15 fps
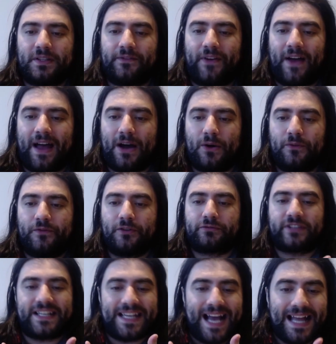of how the
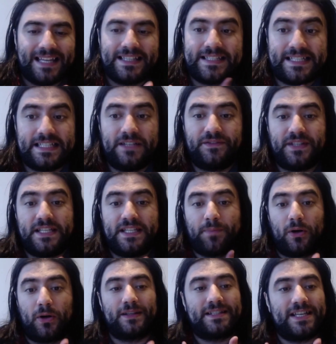reality of these
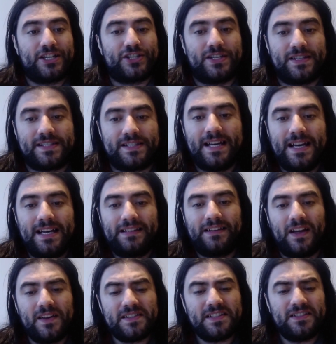politicians
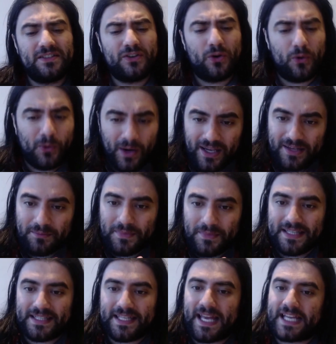doesn't quite
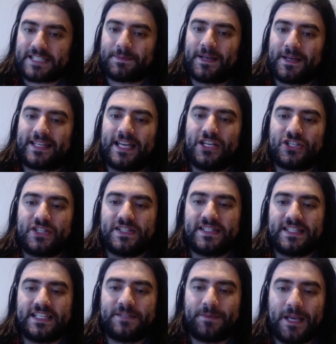meet the expectations
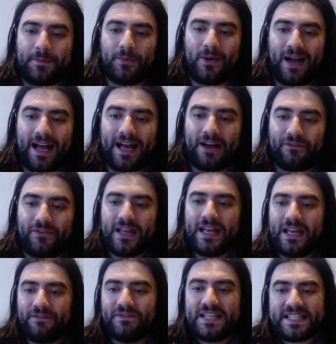these people have.
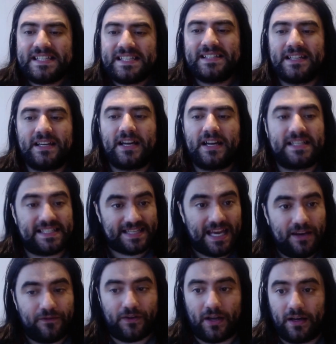This isn't a
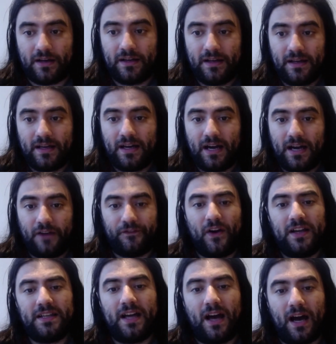savior. I
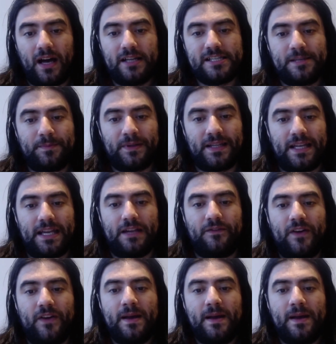find it hard to believe